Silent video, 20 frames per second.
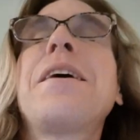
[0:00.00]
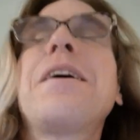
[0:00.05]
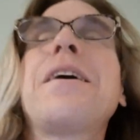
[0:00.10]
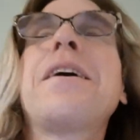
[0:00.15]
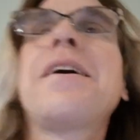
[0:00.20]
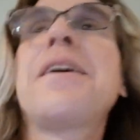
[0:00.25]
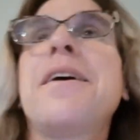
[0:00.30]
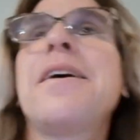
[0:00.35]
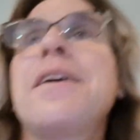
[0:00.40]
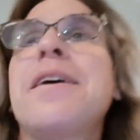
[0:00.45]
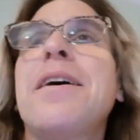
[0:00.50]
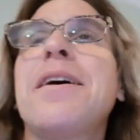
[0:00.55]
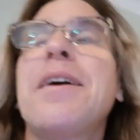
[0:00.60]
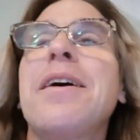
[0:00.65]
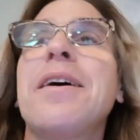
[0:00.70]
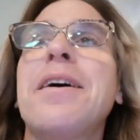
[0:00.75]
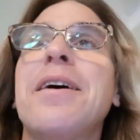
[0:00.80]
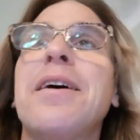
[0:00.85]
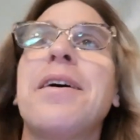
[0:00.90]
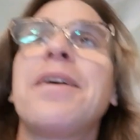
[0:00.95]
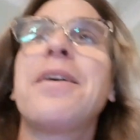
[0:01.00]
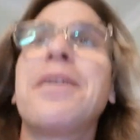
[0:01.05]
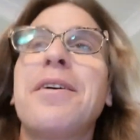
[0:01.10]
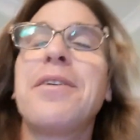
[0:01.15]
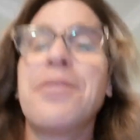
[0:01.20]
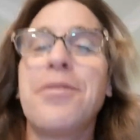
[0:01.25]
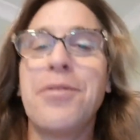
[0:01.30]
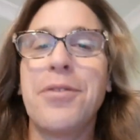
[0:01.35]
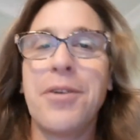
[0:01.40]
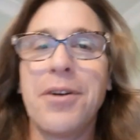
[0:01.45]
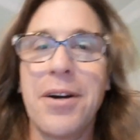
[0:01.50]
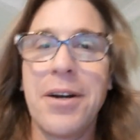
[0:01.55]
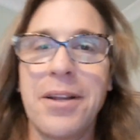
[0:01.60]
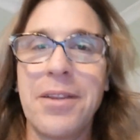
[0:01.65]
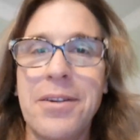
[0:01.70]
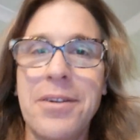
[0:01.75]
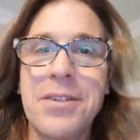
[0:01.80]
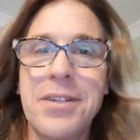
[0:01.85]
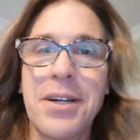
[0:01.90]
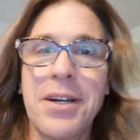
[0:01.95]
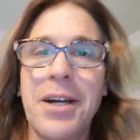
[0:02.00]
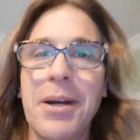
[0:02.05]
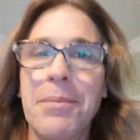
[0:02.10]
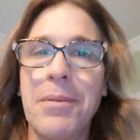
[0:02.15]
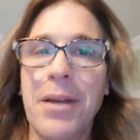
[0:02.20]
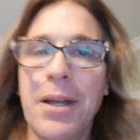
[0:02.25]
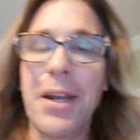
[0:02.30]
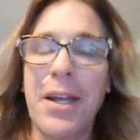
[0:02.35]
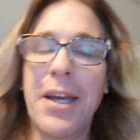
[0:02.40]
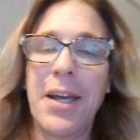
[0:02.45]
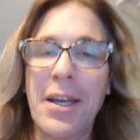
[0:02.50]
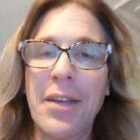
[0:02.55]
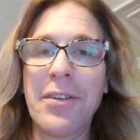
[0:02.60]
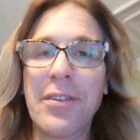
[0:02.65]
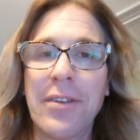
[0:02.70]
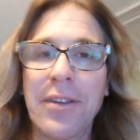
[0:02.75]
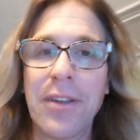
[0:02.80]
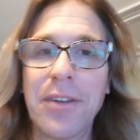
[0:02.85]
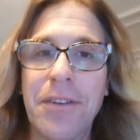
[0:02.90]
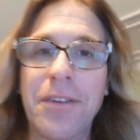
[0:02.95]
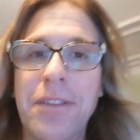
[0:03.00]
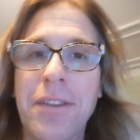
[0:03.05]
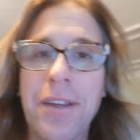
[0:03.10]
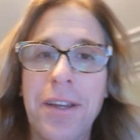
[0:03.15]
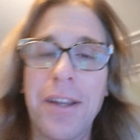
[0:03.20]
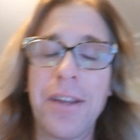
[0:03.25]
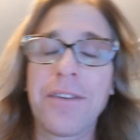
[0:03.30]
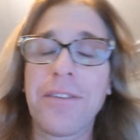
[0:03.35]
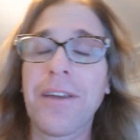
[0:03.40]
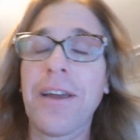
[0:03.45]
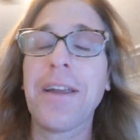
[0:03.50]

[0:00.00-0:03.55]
for another time that has such things.